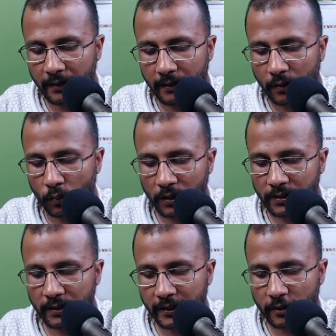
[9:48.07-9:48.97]

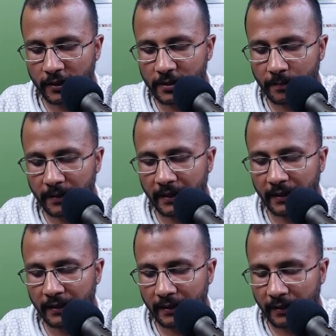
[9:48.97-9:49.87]
what? It will display
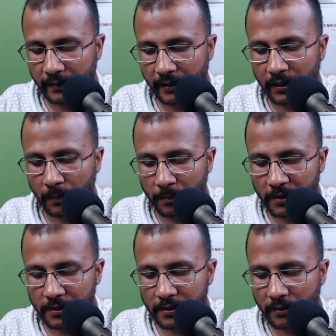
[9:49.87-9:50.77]
the
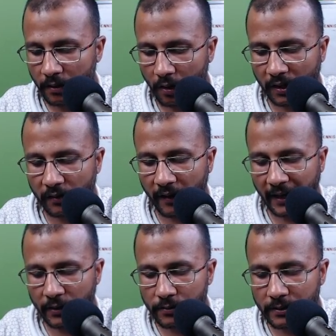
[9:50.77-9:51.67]
numbers or the
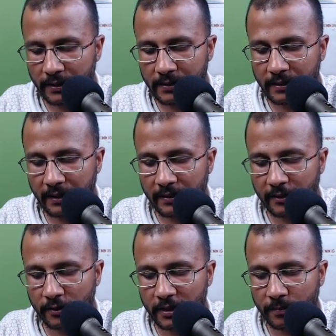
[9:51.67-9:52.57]
values. Let's write, it
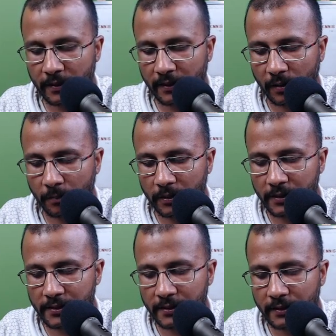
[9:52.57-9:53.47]
will display
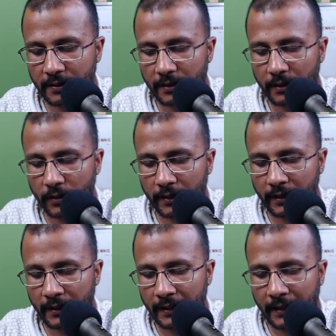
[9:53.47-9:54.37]
numbers. Okay,
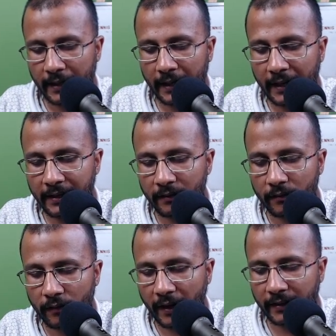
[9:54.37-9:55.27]
and
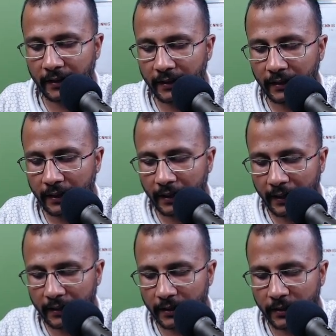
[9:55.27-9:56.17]
finally
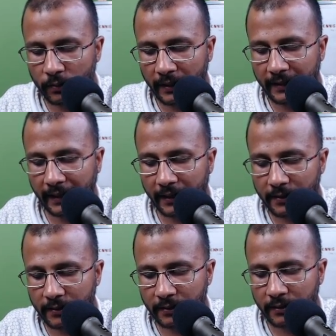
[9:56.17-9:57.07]
again a new line
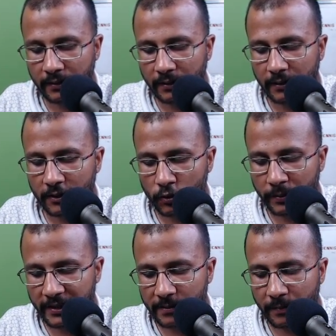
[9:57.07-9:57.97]
character to be
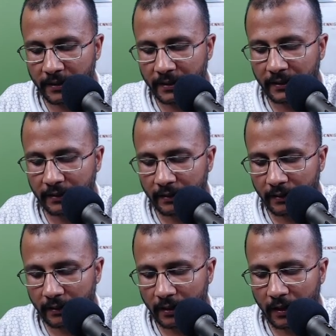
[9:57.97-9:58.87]
displayed
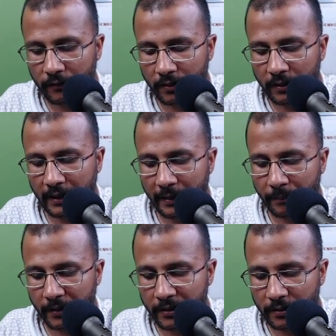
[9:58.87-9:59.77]
after I
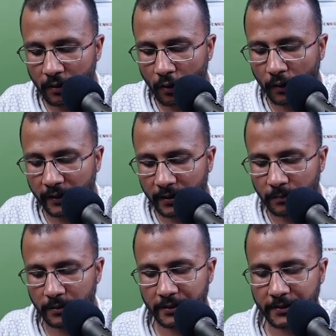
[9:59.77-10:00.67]
print all the
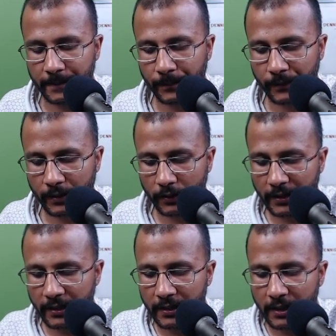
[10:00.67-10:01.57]
numbers.
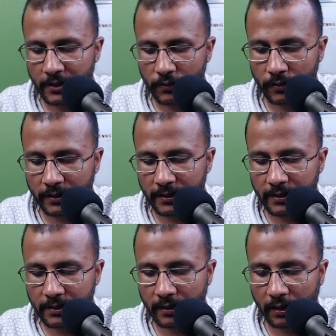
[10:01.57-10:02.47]
Okay, so this
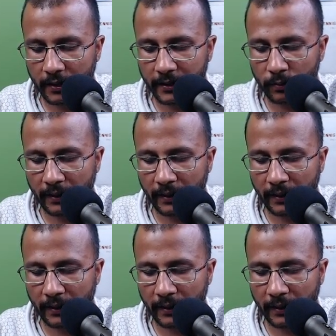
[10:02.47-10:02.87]
is a new line